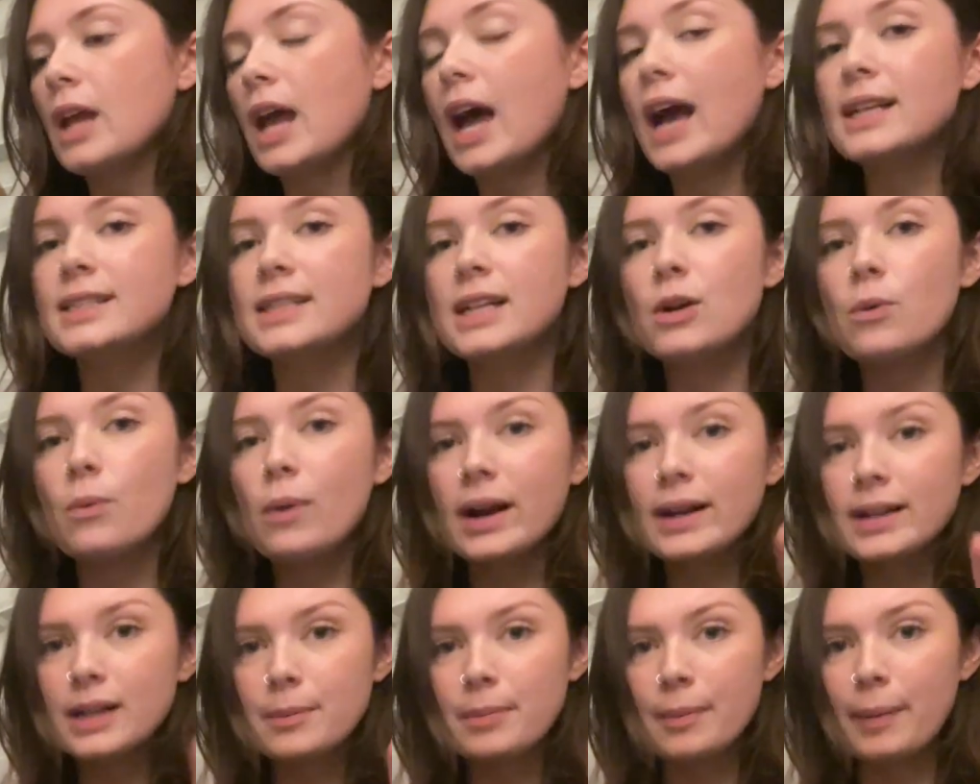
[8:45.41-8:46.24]
I didn't
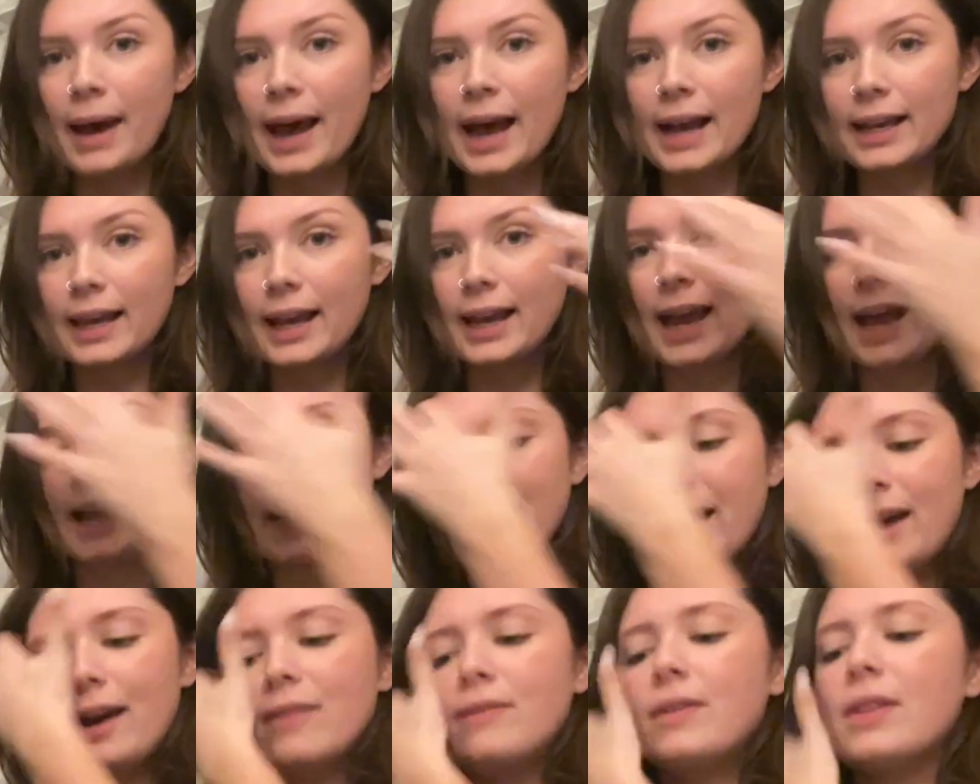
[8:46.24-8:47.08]
wind up packing
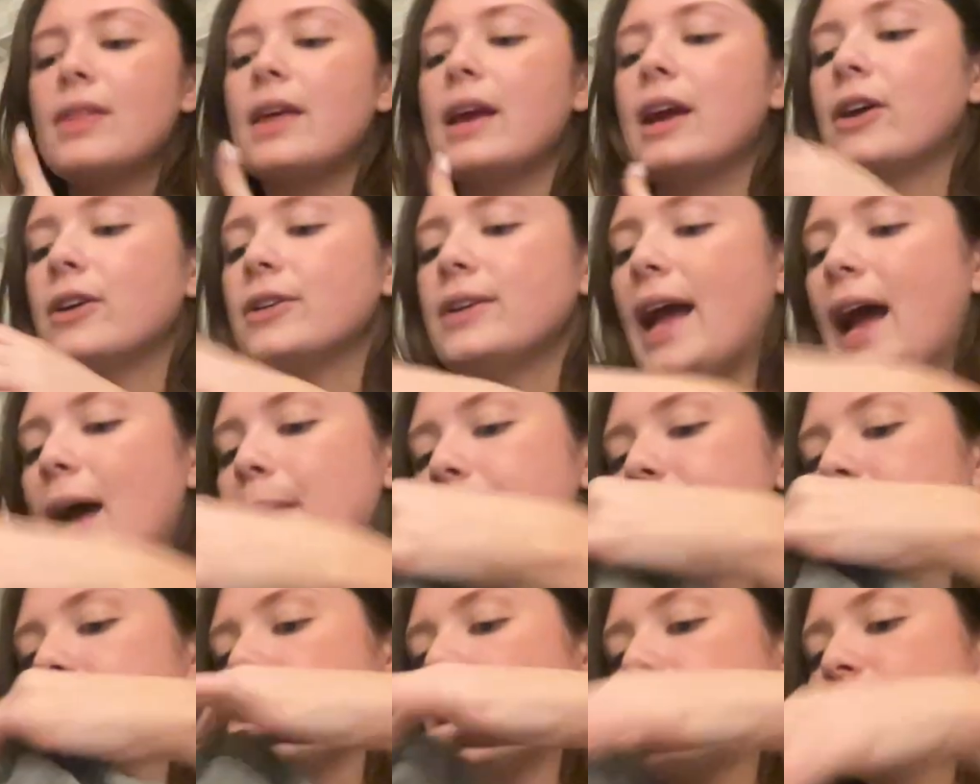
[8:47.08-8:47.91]
any of their
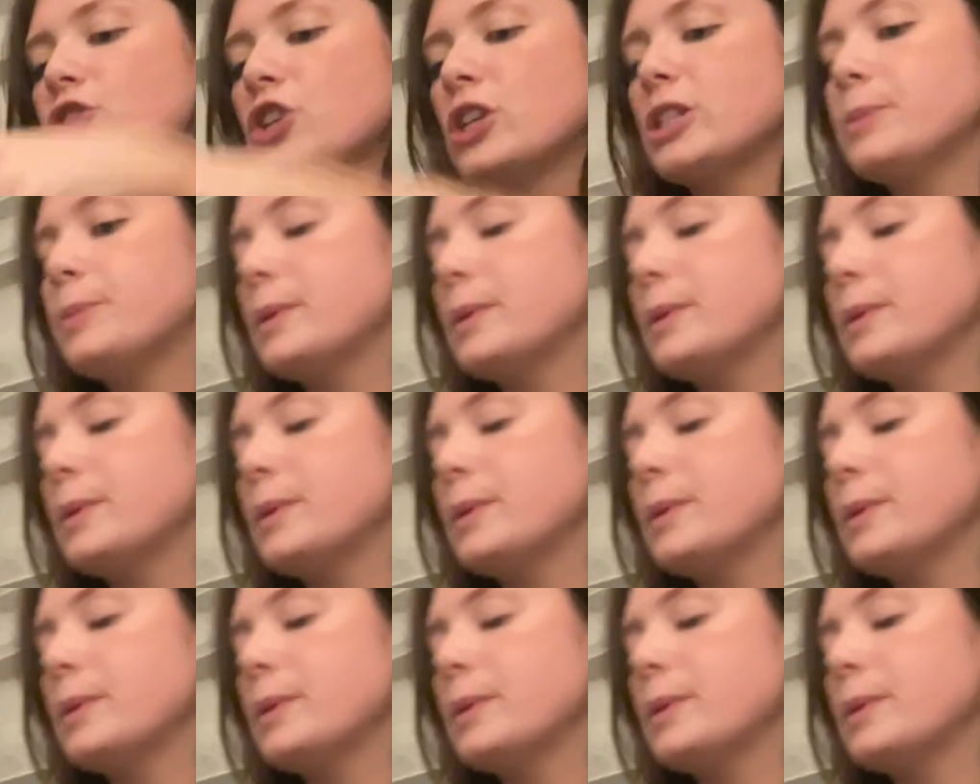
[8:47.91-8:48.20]
nap stuff just